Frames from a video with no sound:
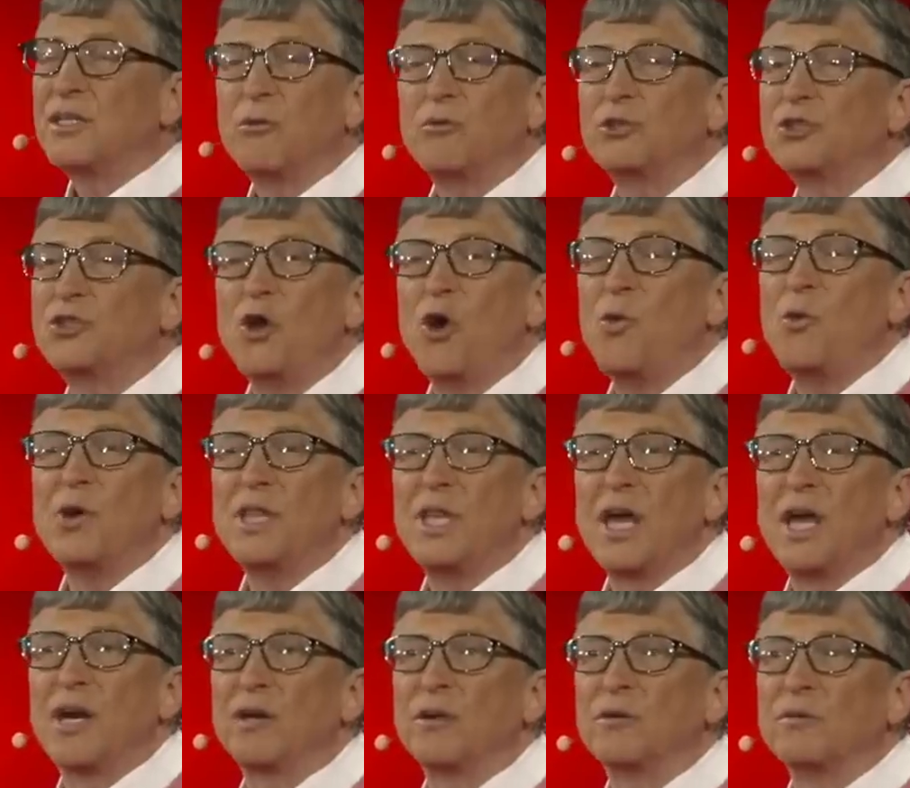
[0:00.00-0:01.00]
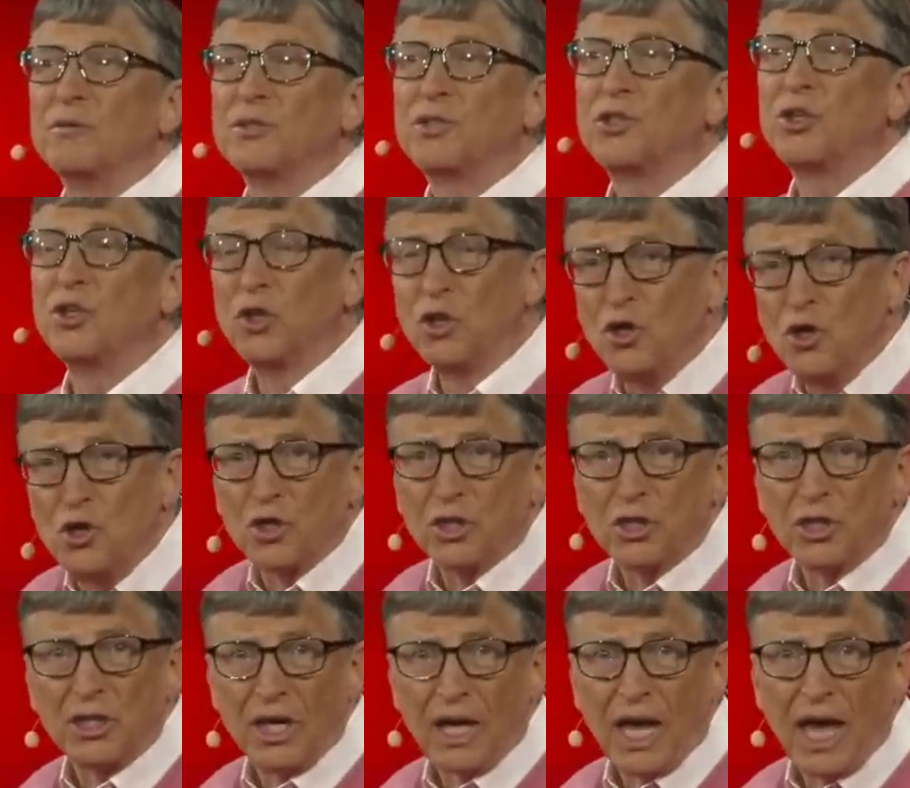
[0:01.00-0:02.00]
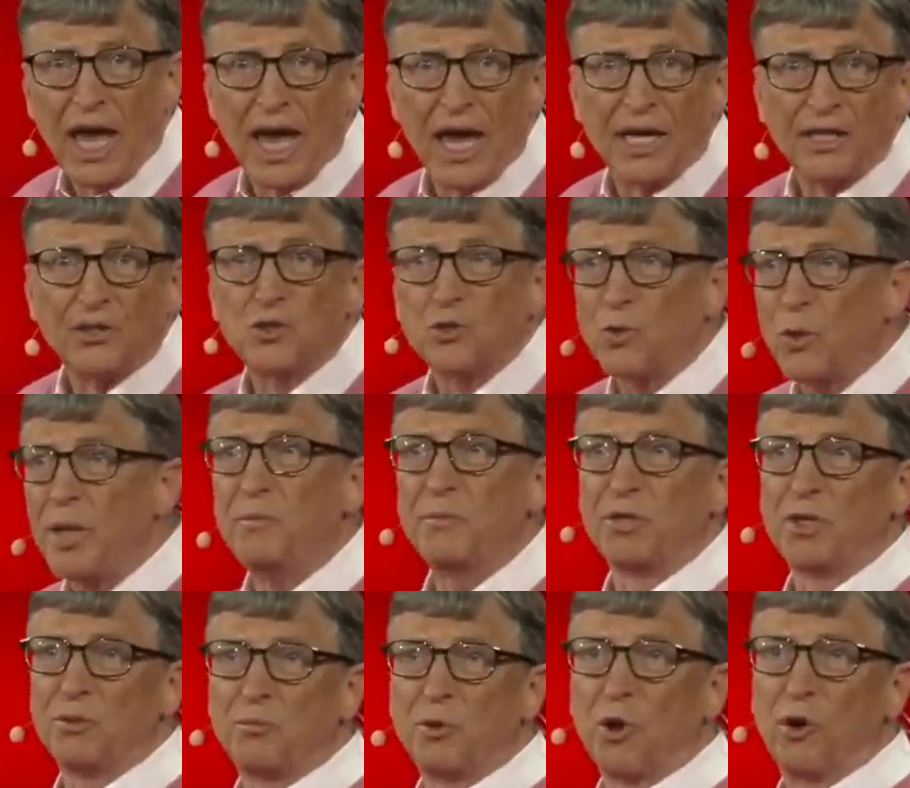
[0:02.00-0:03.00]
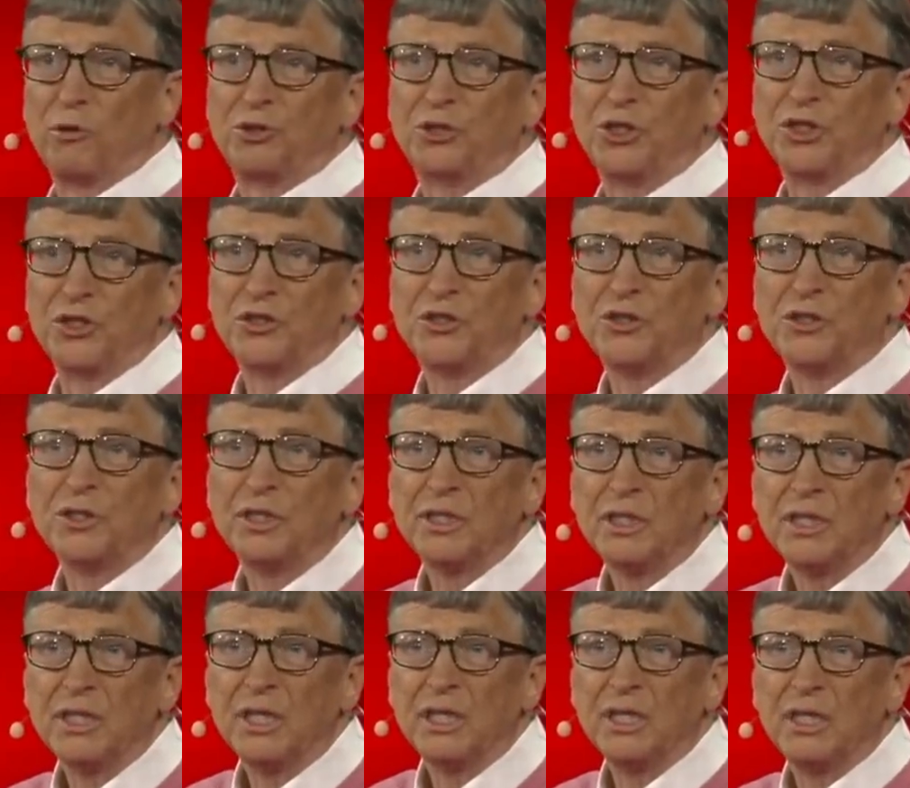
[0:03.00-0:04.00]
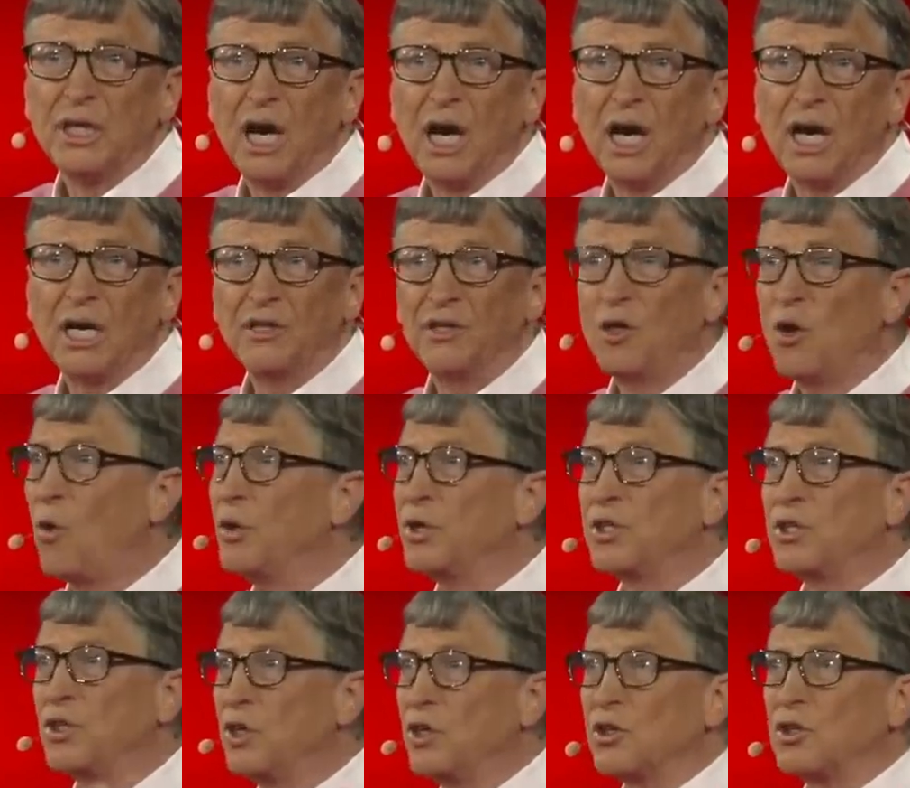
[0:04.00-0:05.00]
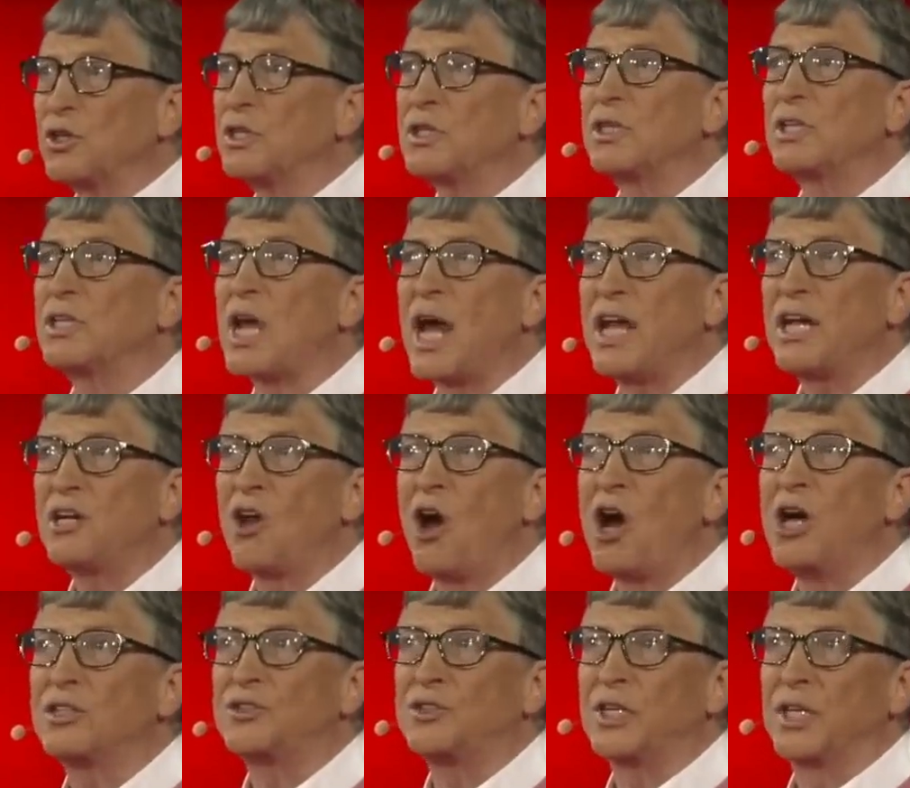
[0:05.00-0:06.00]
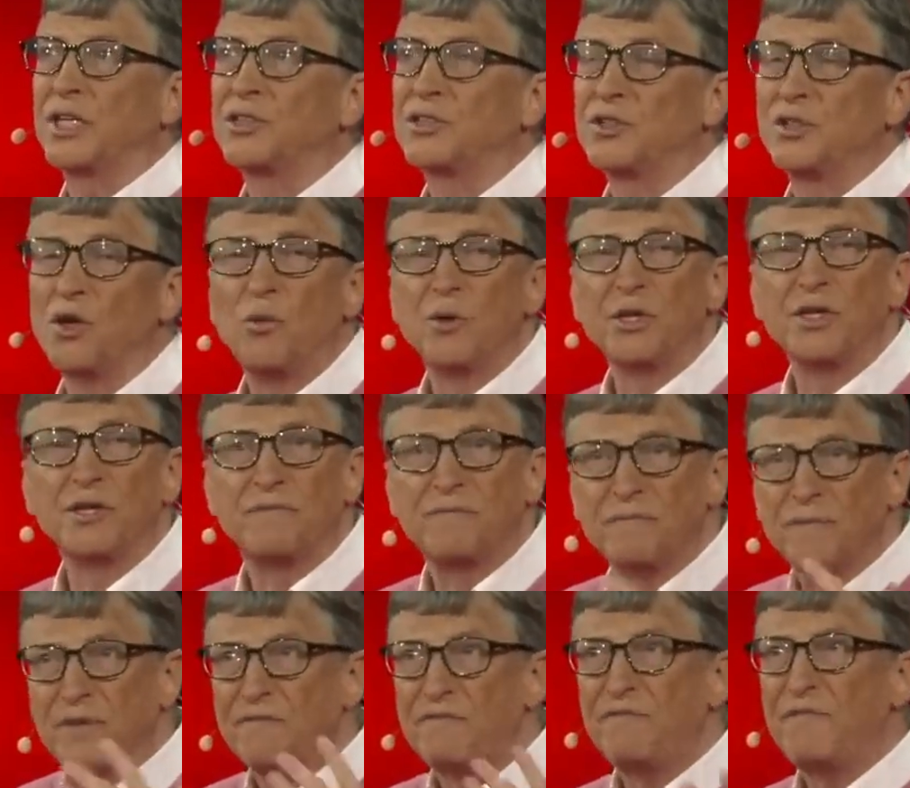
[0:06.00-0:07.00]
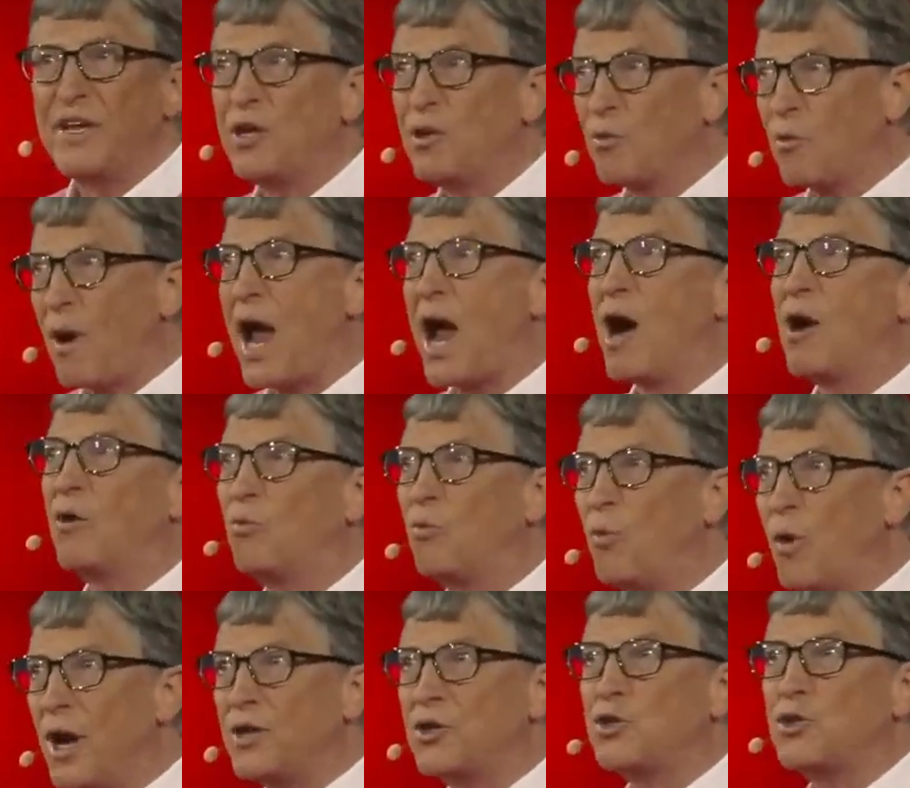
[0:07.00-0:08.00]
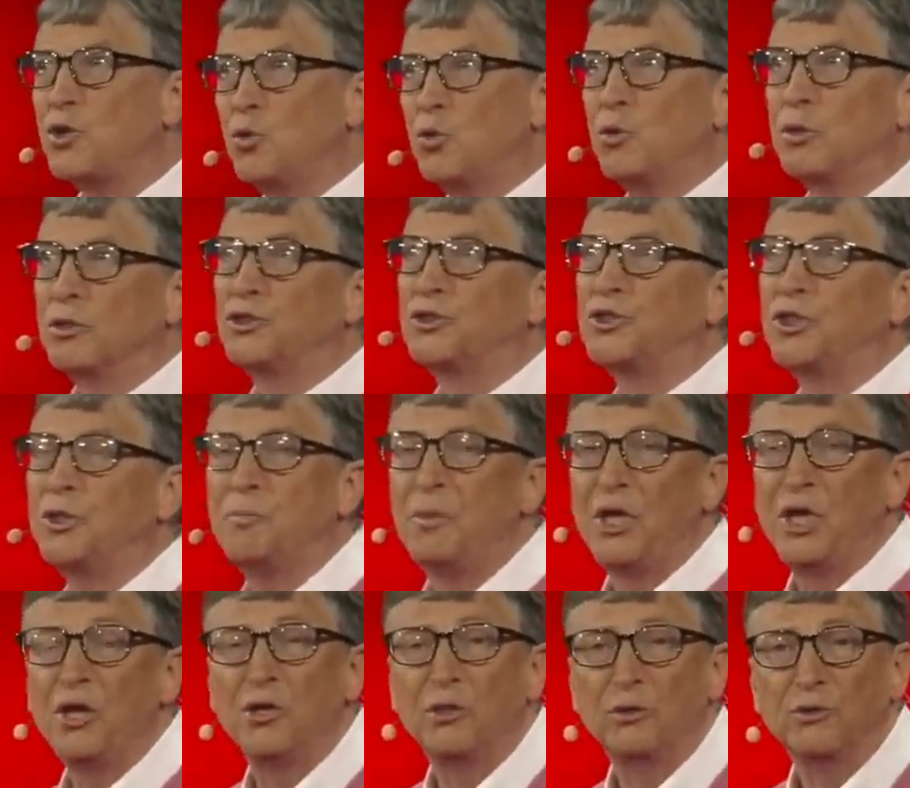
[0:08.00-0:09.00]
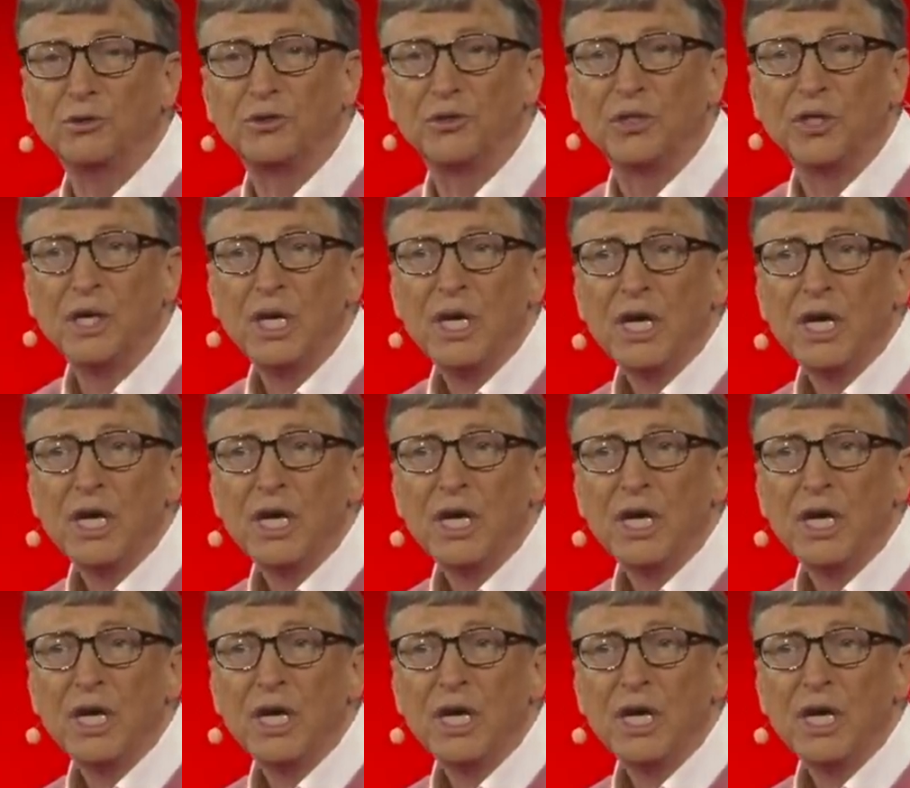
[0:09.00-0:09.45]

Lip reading: There was no one there to look at treatment approaches, no one to look at the diagnostics, no one to figure out what tools should be used.